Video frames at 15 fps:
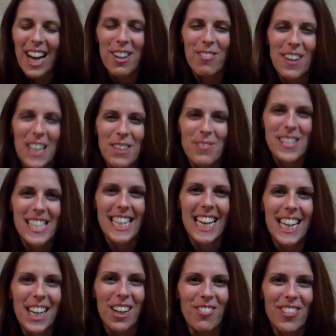My name is
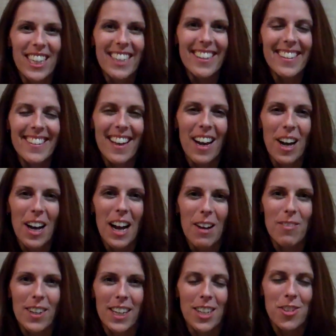Kate Cummings.
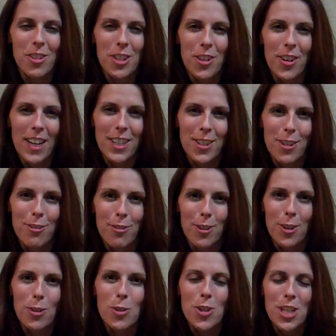I'm the country director
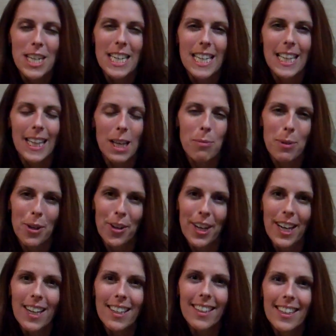for Ushahidi
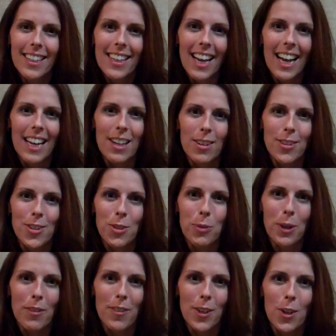Liberia and also
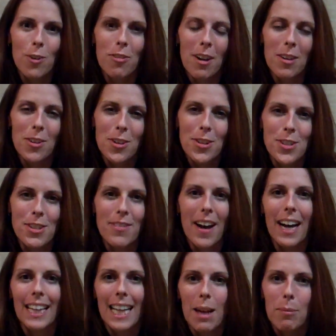one of the co-founders of
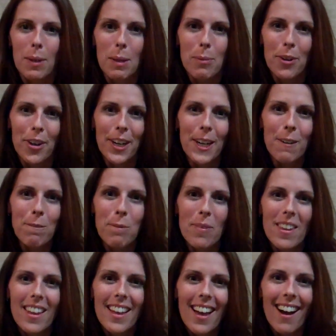iLab Liberia.
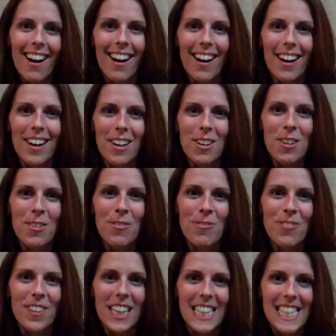
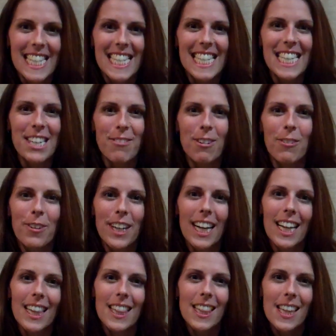Let's see, what would
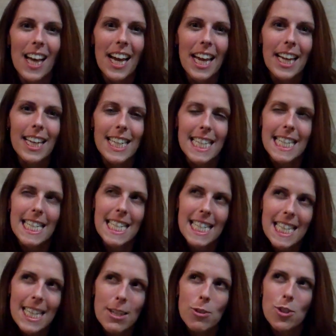I like to
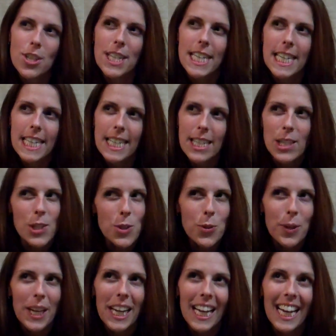see Ushahidi
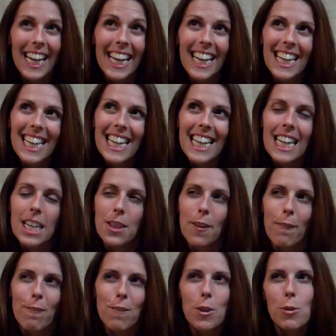doing in the
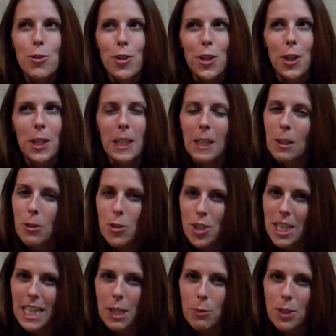future? A little
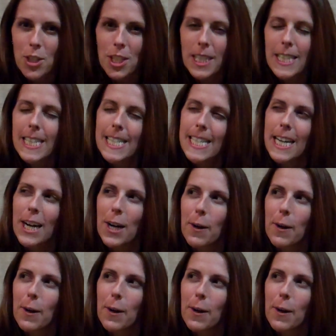Ushahidi wish list.